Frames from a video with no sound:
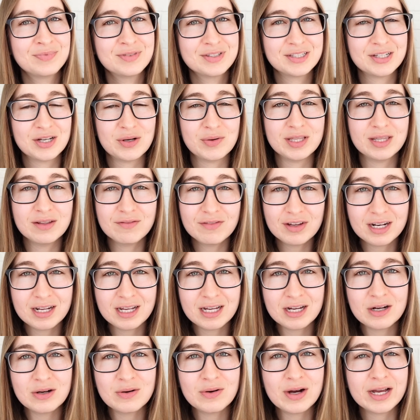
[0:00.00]
So in the
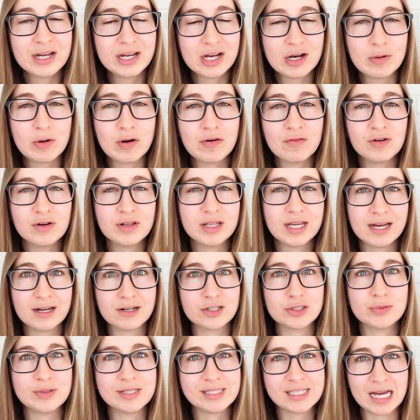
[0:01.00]
video, I go over the
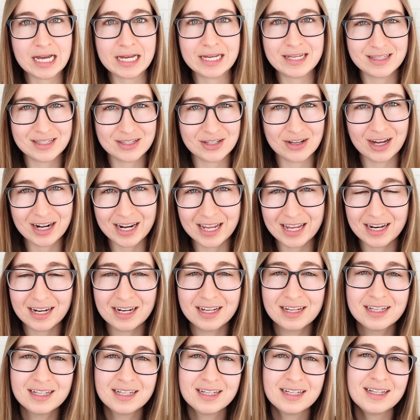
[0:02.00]
actual science on it.
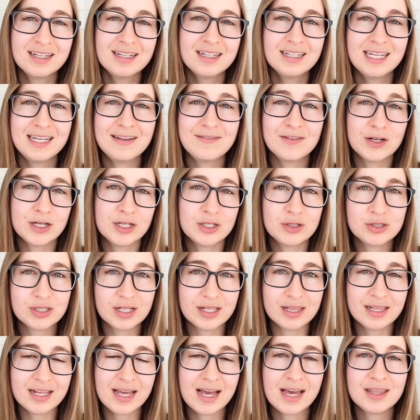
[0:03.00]
If you're
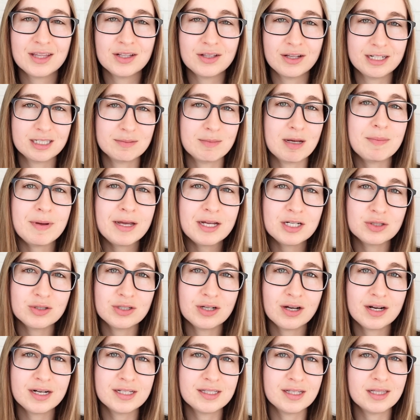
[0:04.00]
interested in that, the link to my
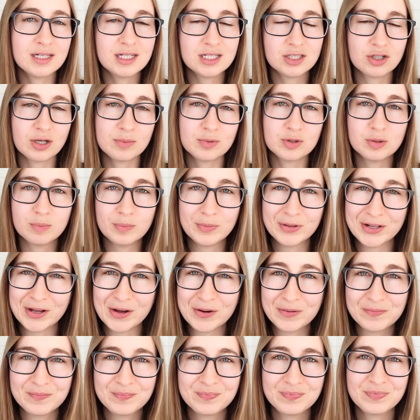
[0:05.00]
Patreon is in the description
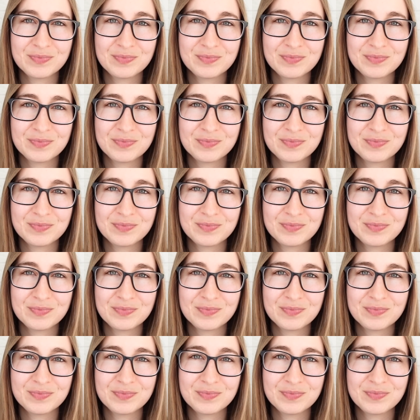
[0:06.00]
below.